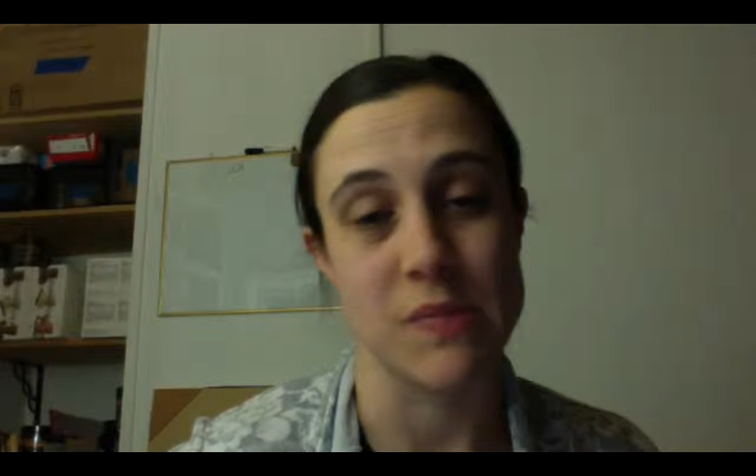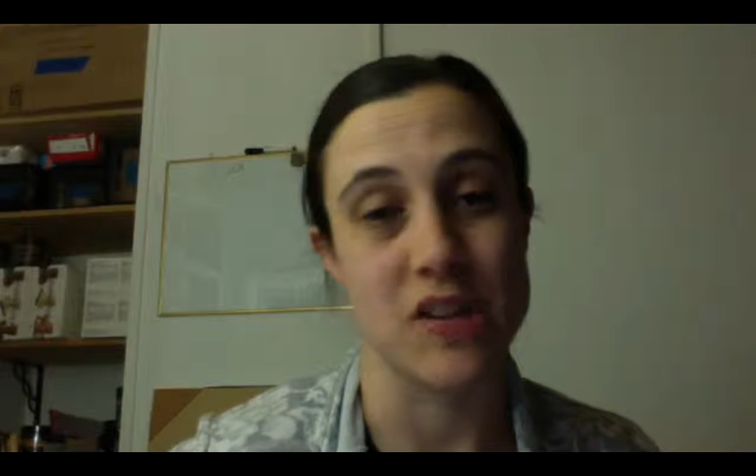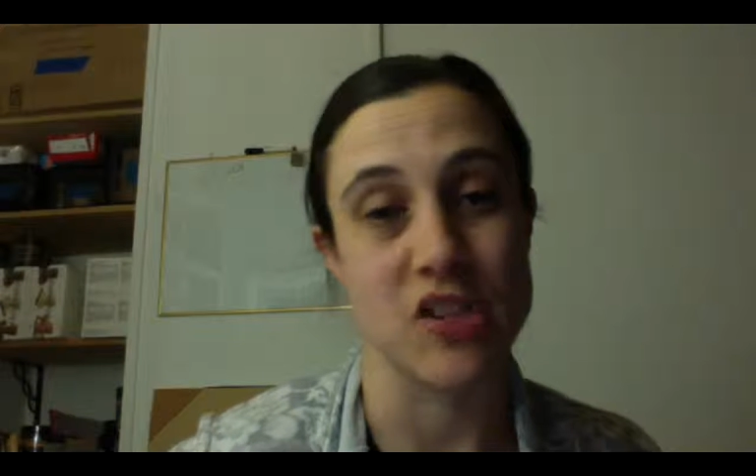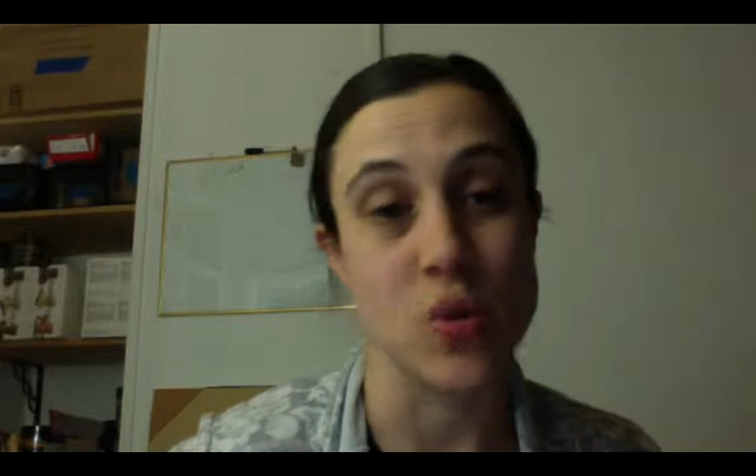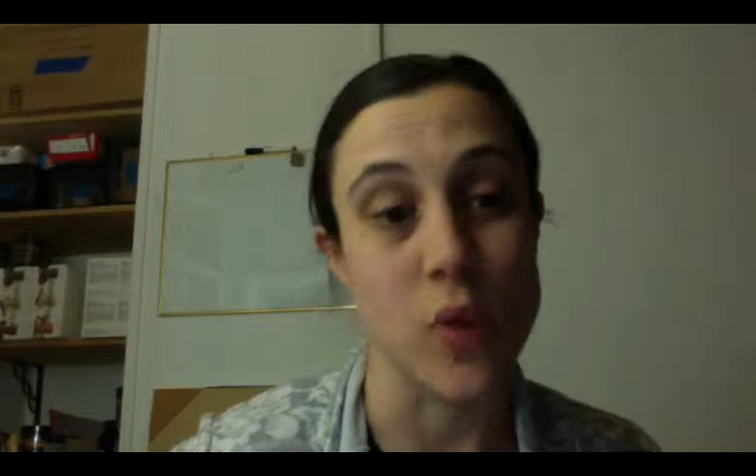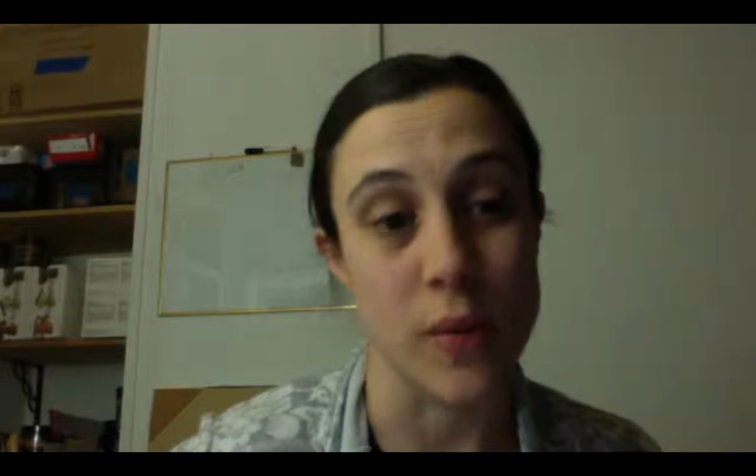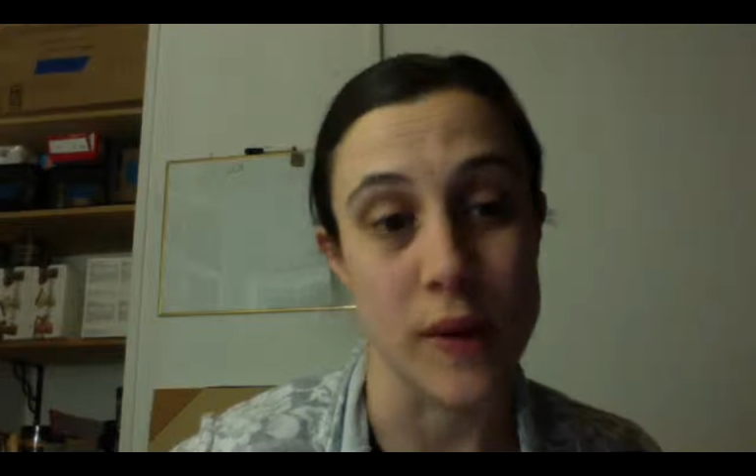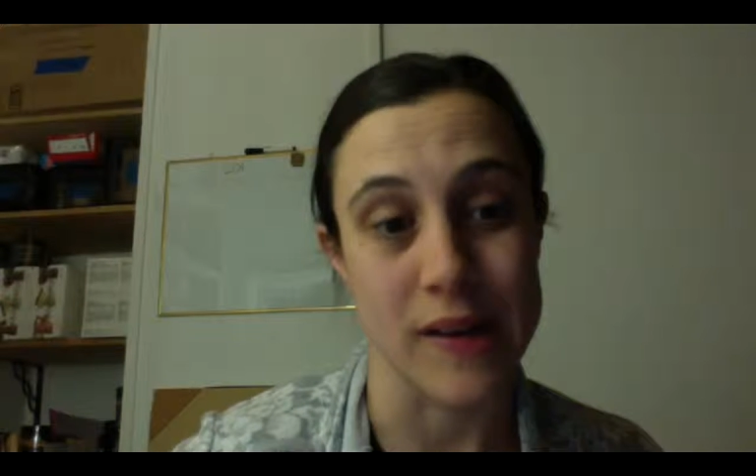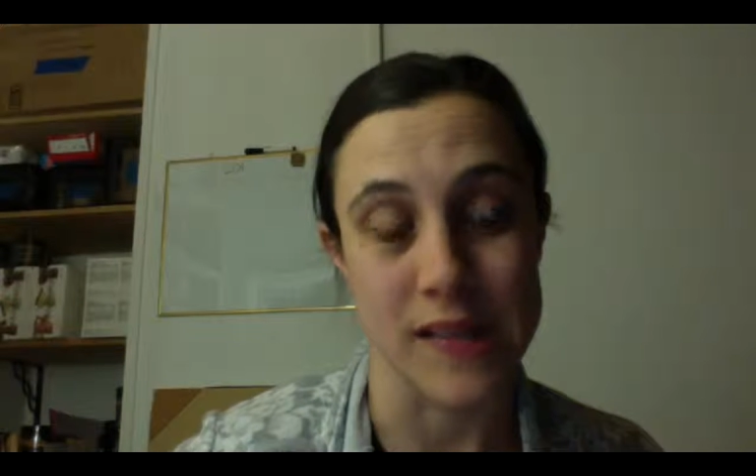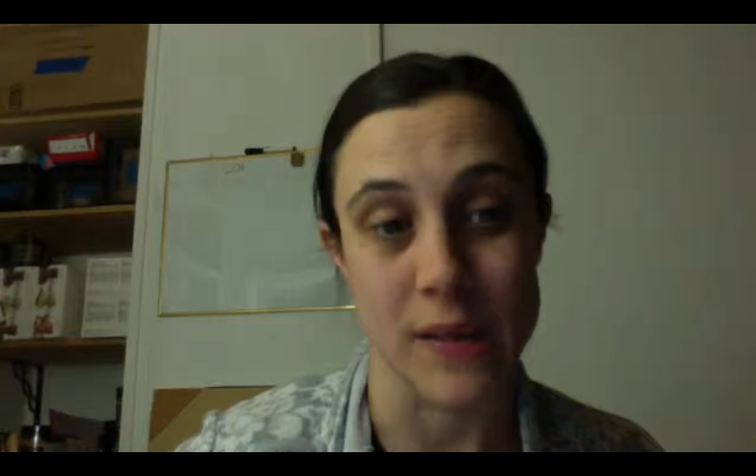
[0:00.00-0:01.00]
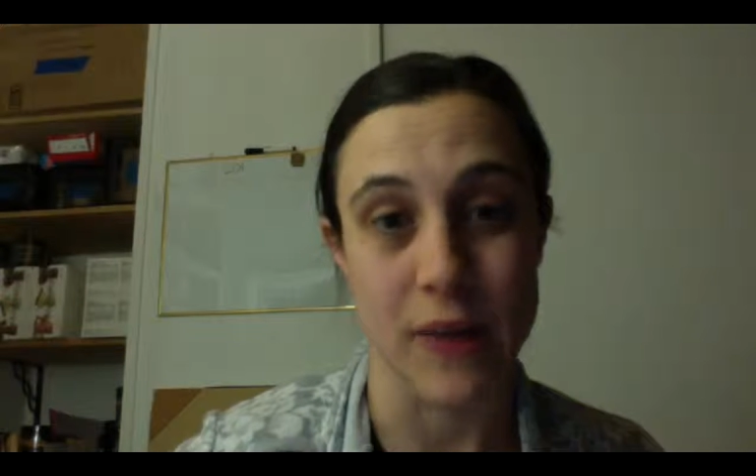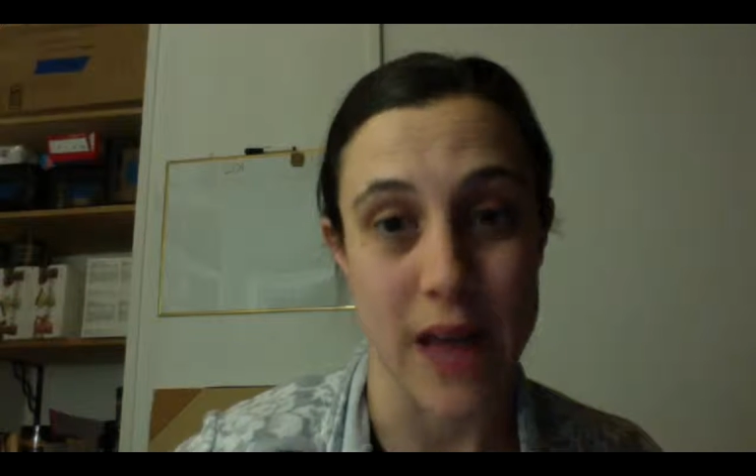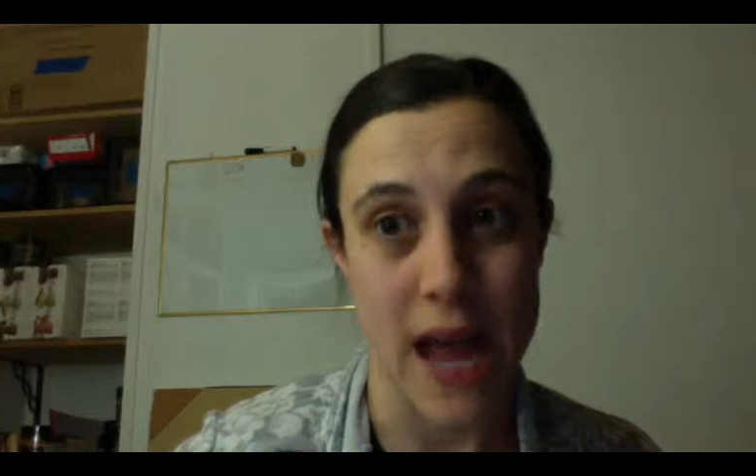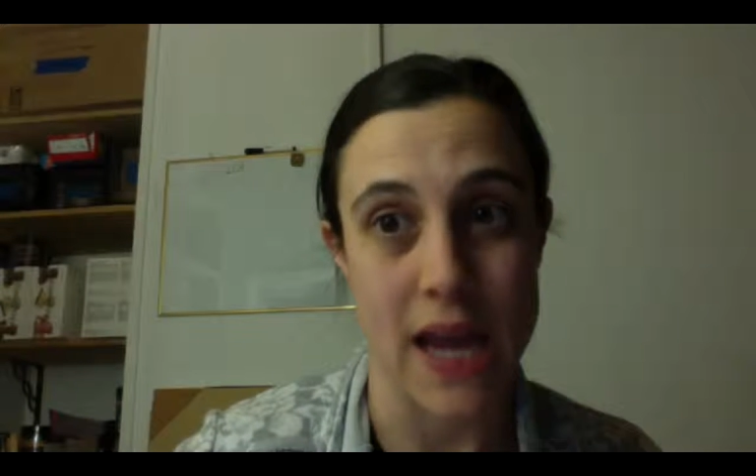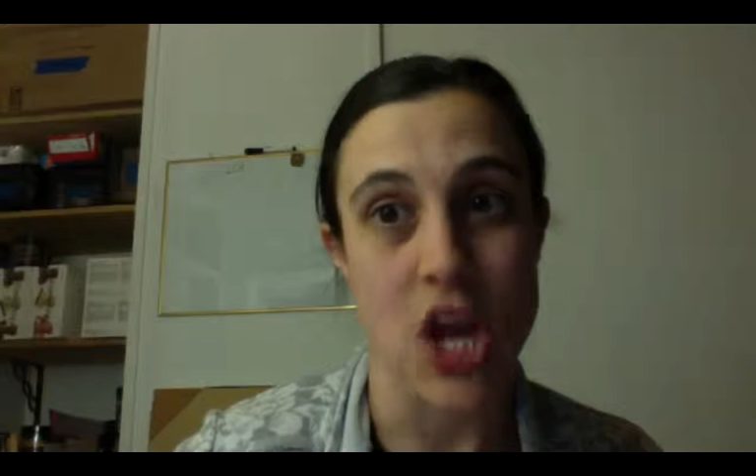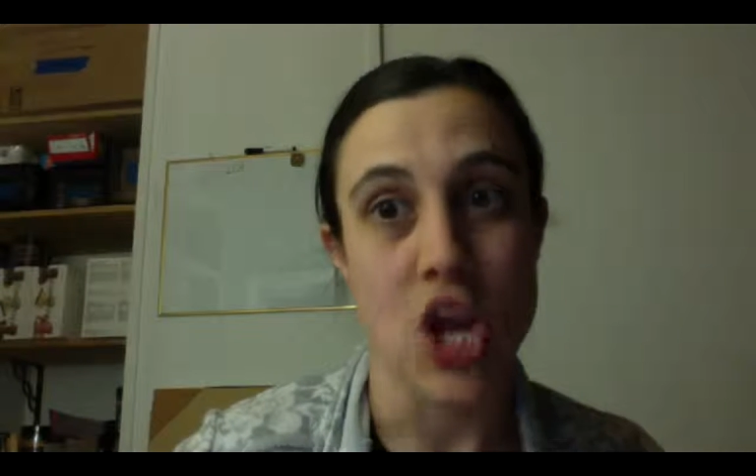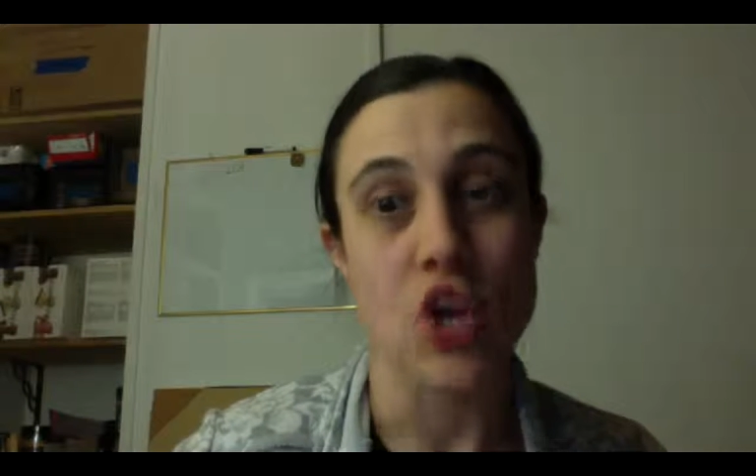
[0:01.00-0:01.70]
because you are pressing play.